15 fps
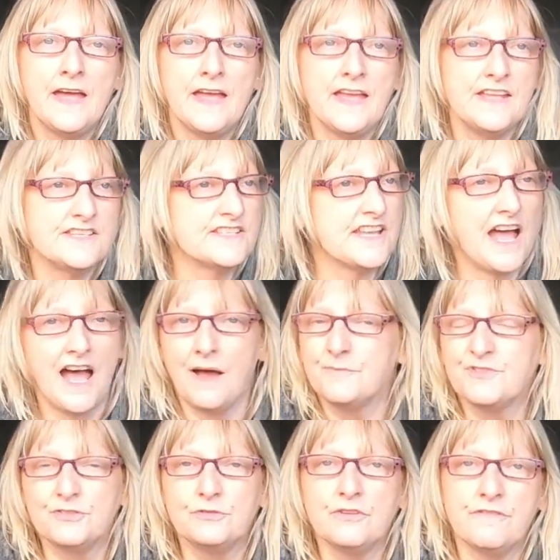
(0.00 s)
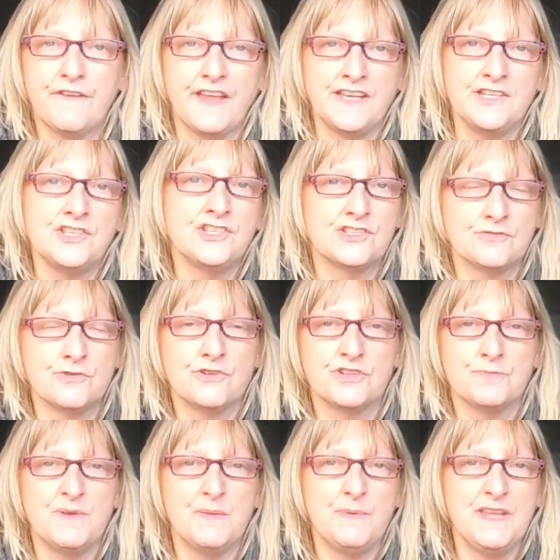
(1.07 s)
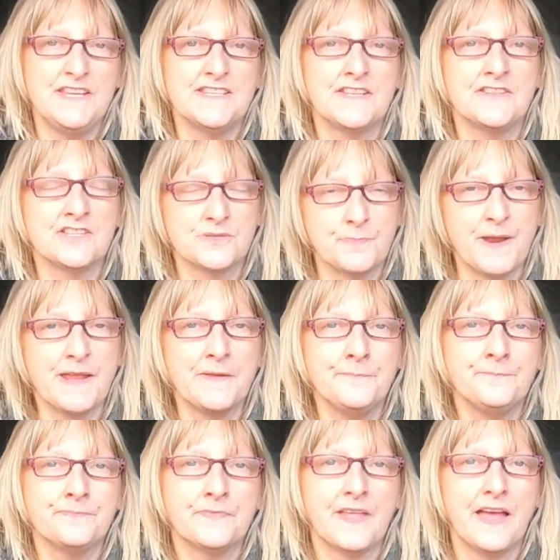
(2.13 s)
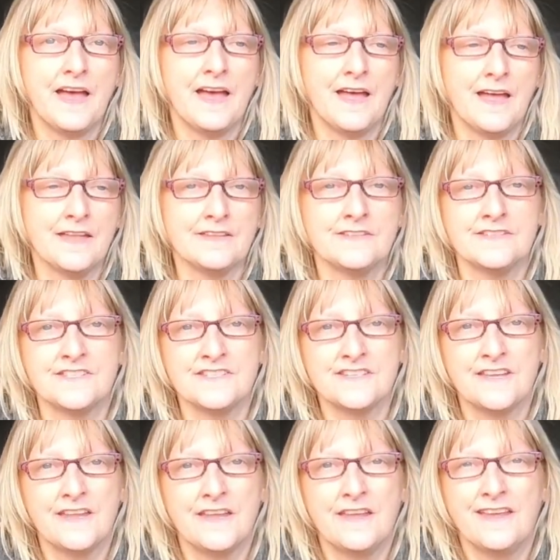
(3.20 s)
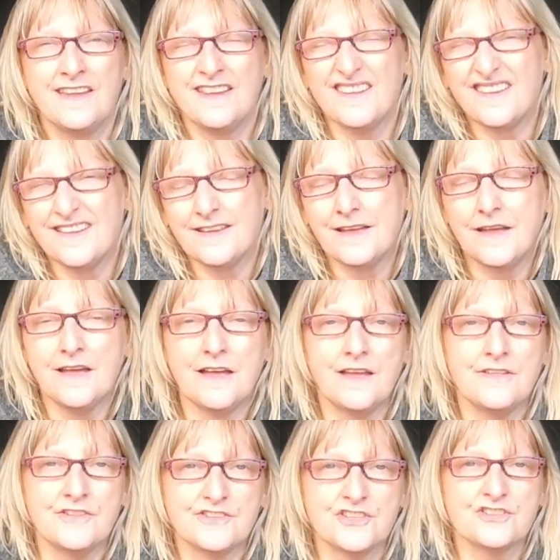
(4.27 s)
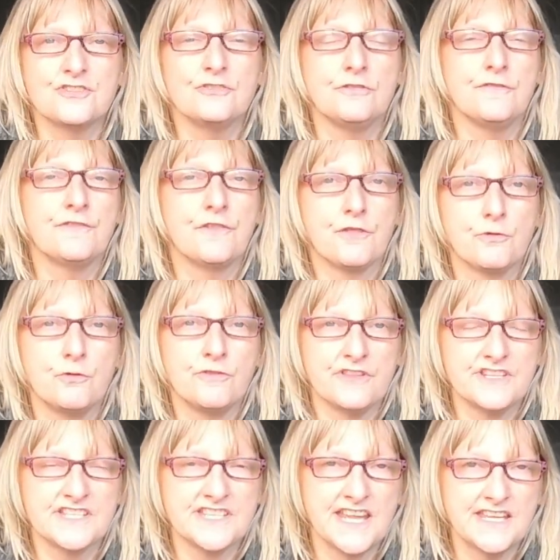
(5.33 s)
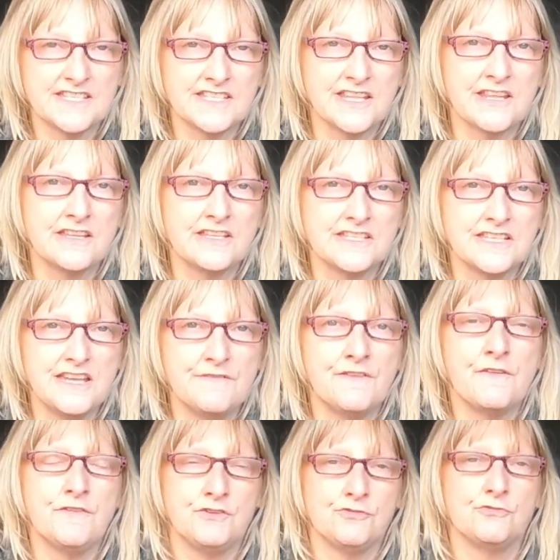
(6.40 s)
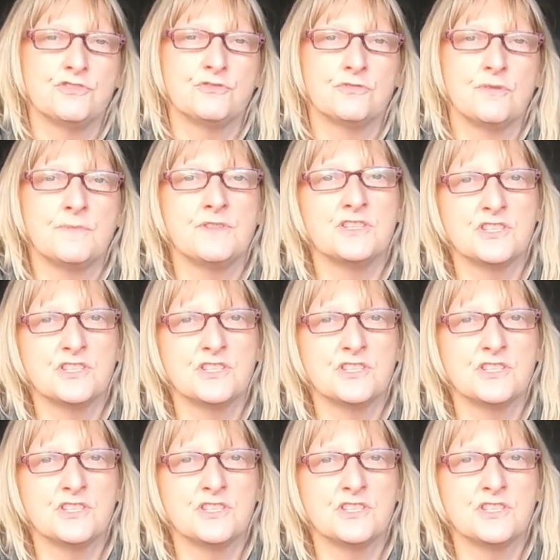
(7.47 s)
It's absolutely fine to sow your sweet peas in the spring, and there's a school of thought that says that even if you do sow them in